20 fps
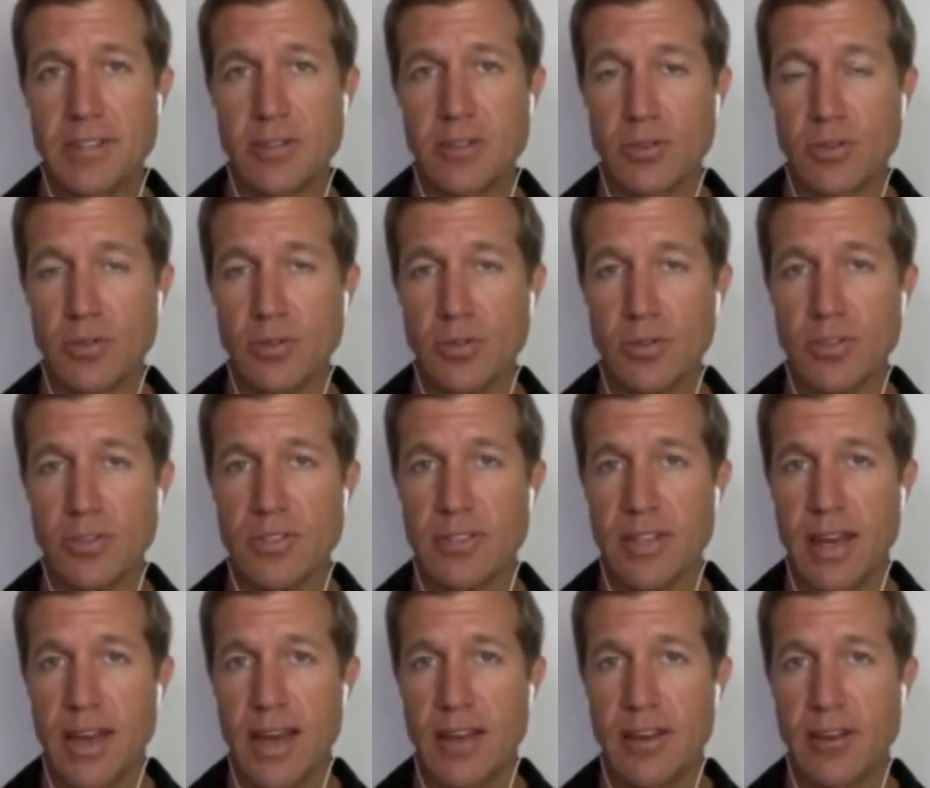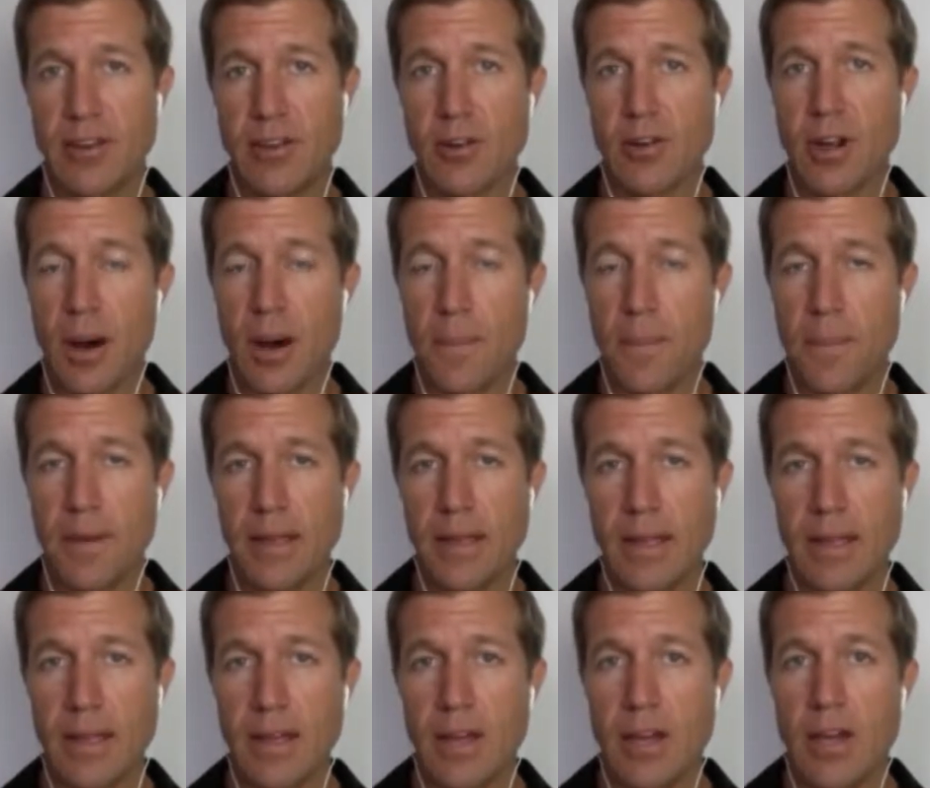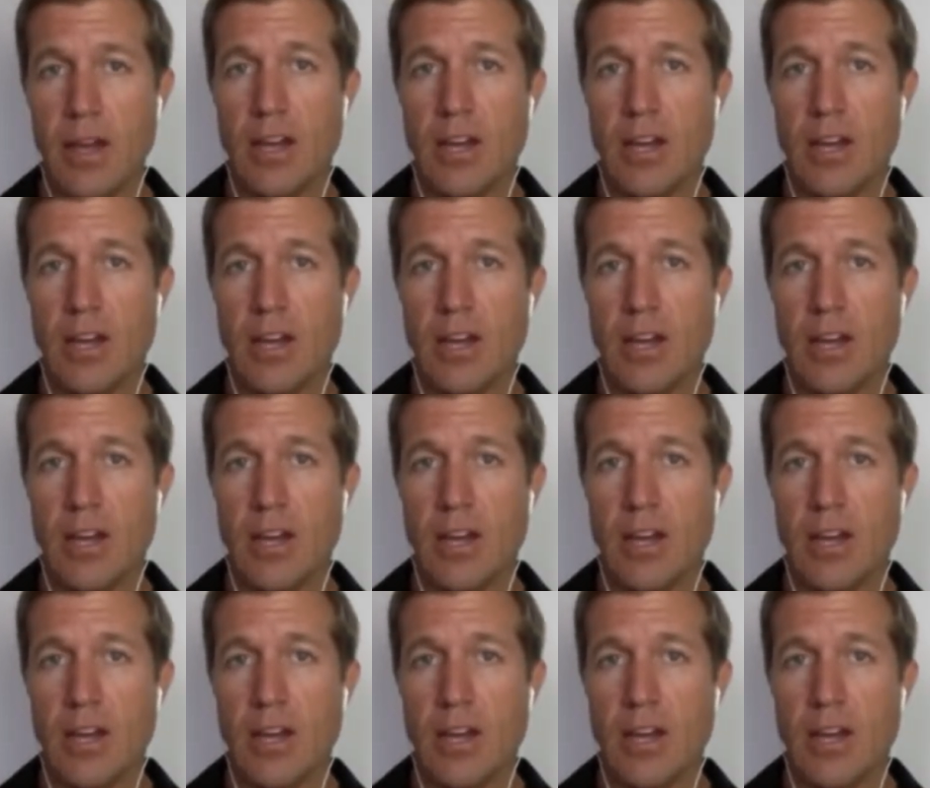the tools that your company